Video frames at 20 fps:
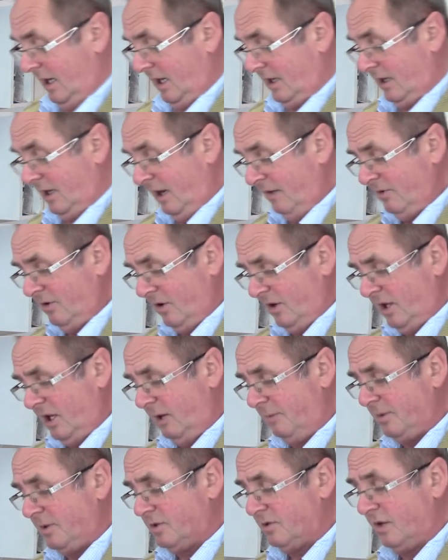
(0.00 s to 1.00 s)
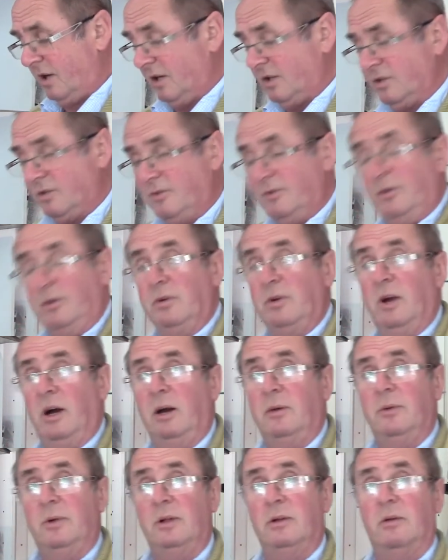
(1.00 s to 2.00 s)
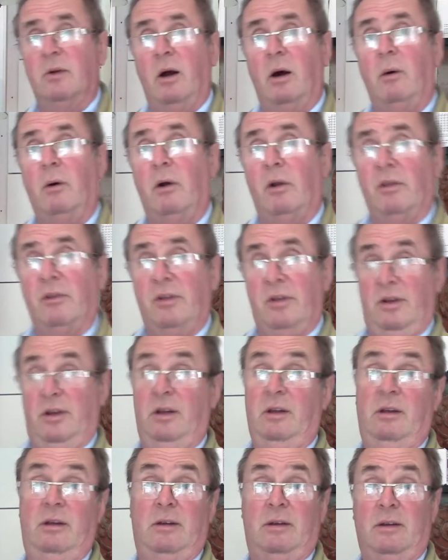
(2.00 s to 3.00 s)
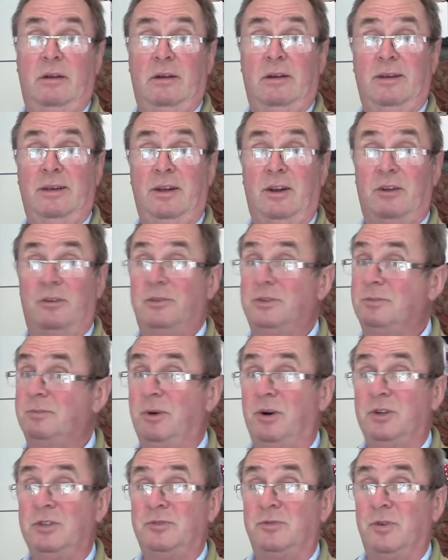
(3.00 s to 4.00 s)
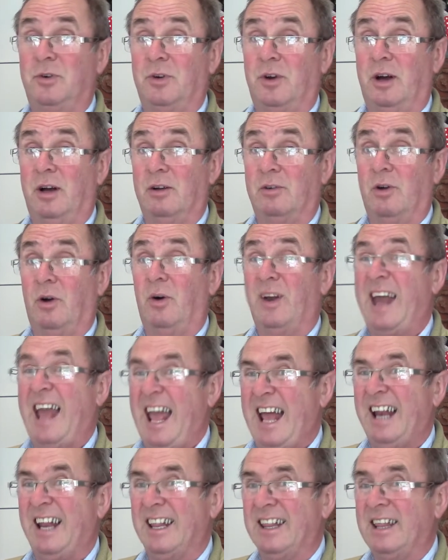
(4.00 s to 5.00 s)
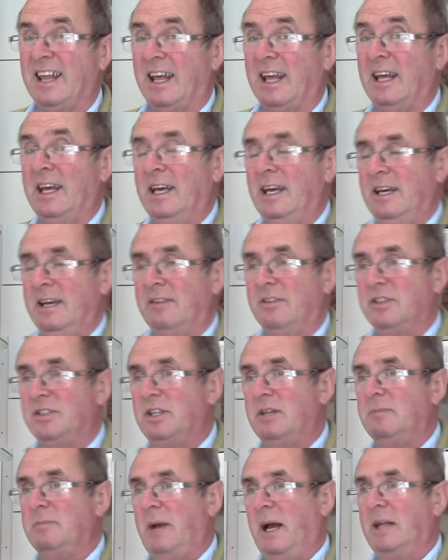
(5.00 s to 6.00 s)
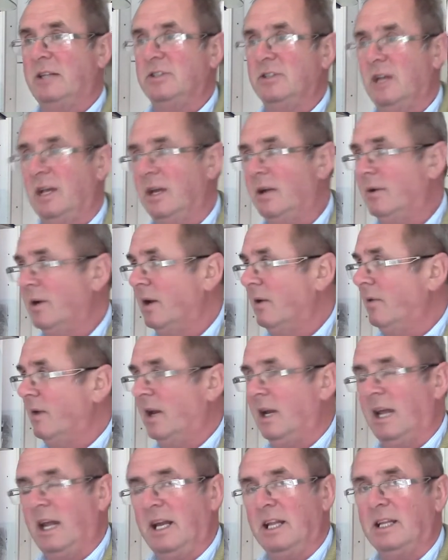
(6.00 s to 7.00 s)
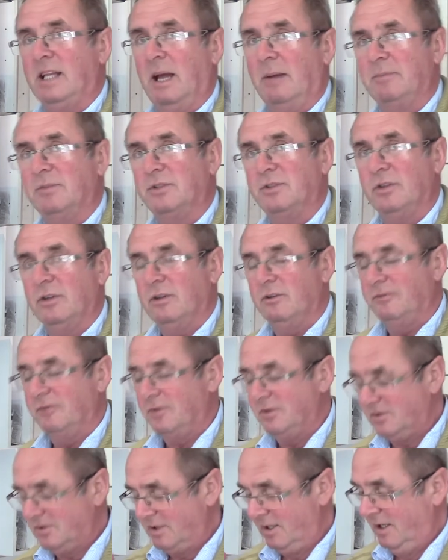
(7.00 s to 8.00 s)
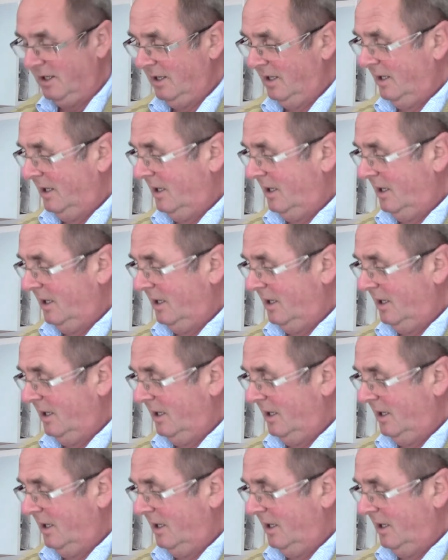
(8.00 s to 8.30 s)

You have got to keep it dry because fungi will grow on it. You know, if it's moist, fungi will grow on anything. If you see bacteria, really, any damp surface.